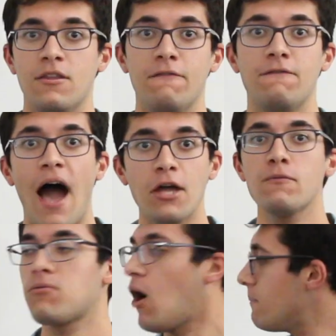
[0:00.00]
The
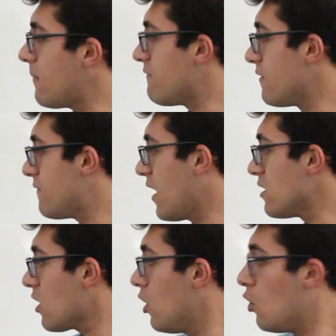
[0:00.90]
final problem Evan
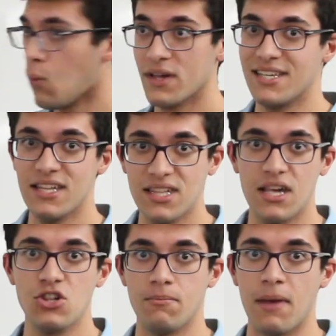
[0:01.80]
faced was
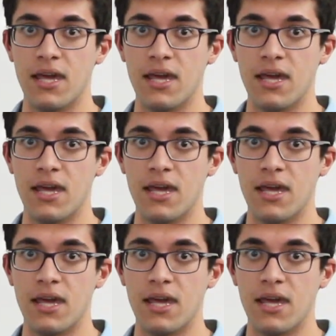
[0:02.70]
decision